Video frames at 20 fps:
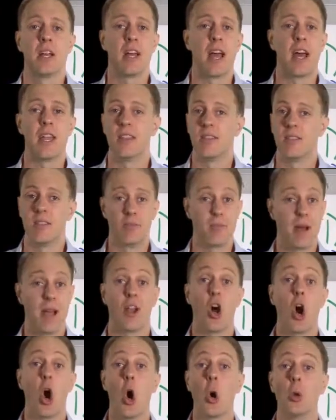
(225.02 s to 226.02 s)
and it made
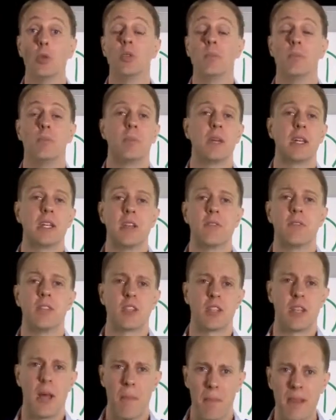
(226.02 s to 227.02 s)
a whole big
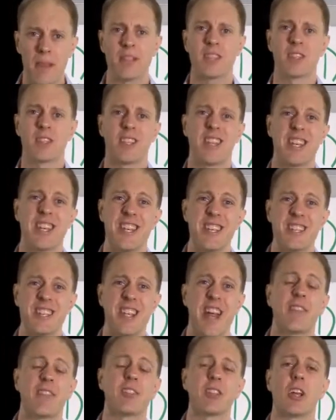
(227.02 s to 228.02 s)
difference to that business. And they didn't
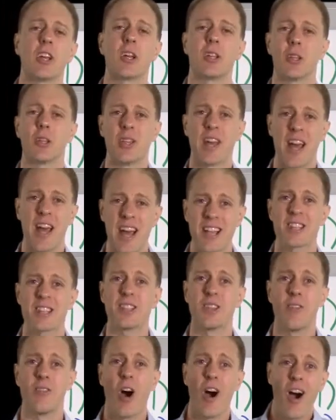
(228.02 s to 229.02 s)
have to go through the
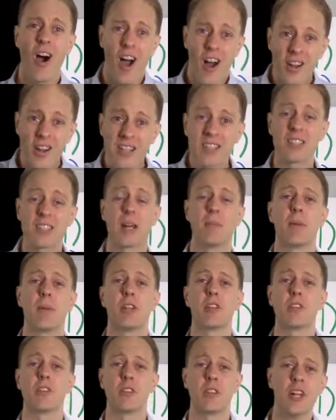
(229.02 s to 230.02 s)
hassle of hiring
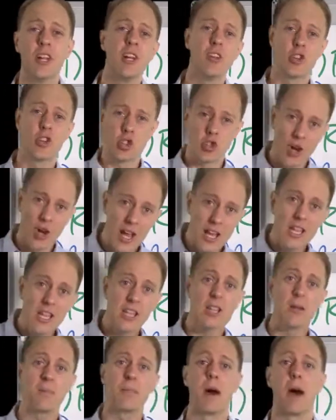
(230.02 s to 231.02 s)
someone new,
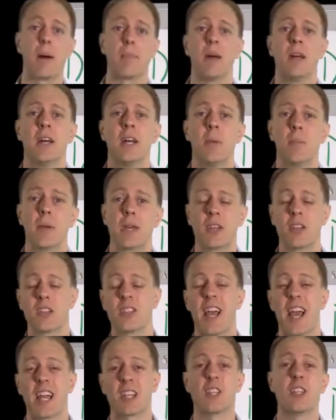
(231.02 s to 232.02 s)
training them up, because
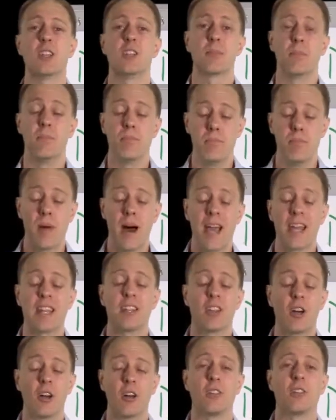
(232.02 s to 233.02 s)
they actually just
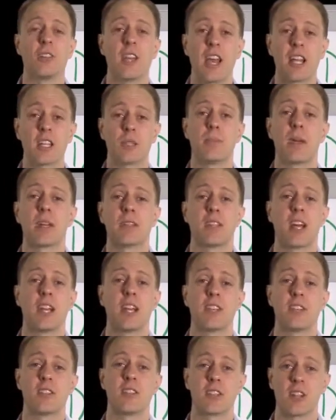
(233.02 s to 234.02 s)
made those
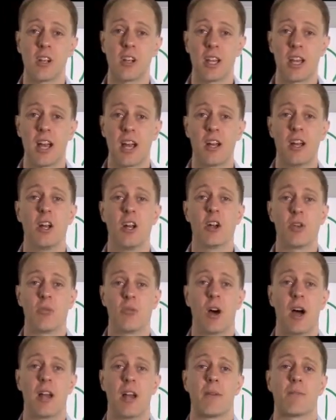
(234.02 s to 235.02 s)
expectations clear
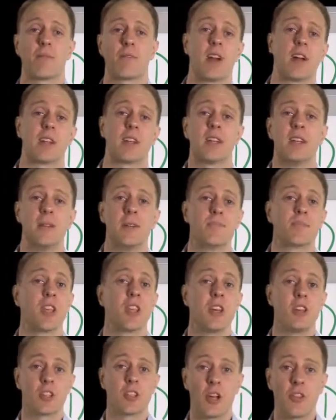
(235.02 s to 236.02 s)
right up front.
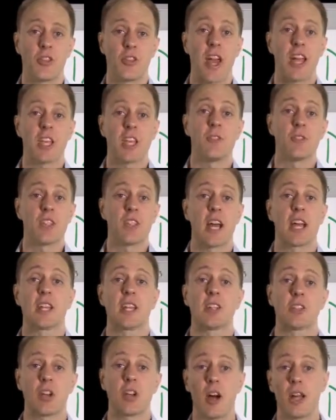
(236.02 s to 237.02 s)
So thank you for
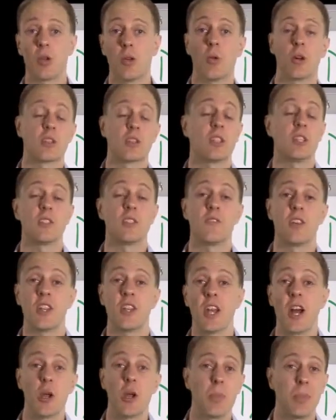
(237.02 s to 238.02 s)
taking the time to watch this
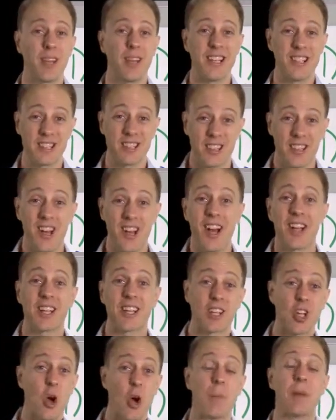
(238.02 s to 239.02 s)
video. Please
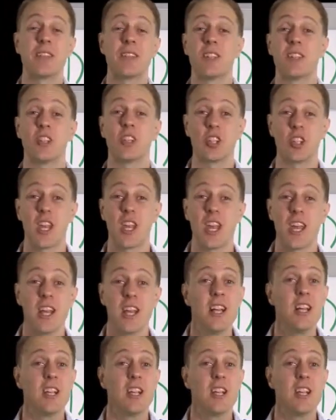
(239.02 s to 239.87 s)
like, comment, and share.